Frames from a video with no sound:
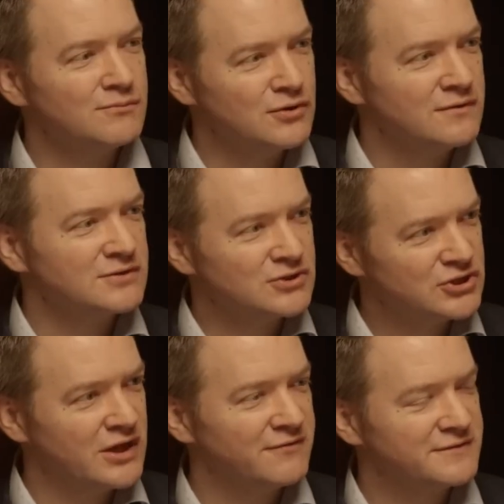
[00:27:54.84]
moves and
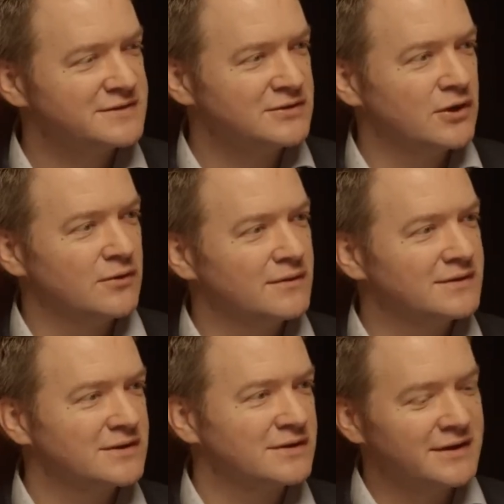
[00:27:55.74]
shifts,
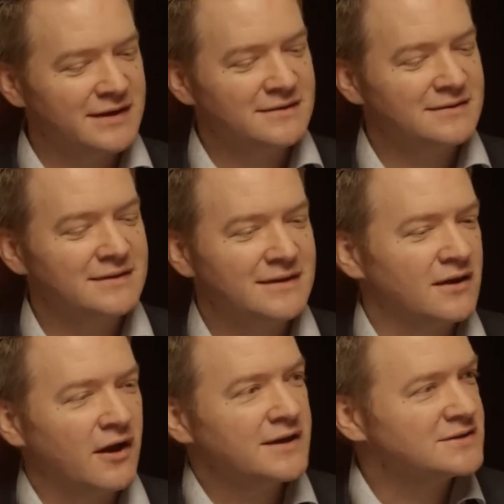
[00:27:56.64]
suddenly the
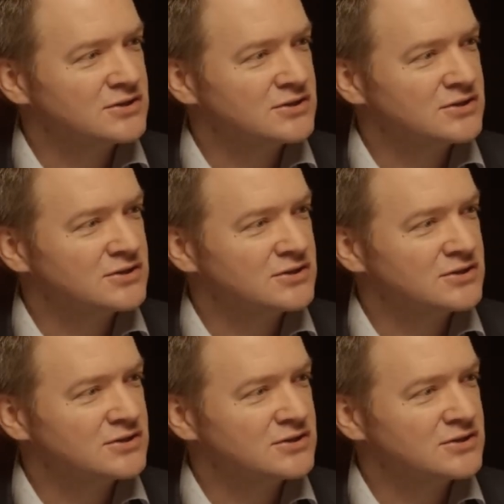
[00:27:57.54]
alliances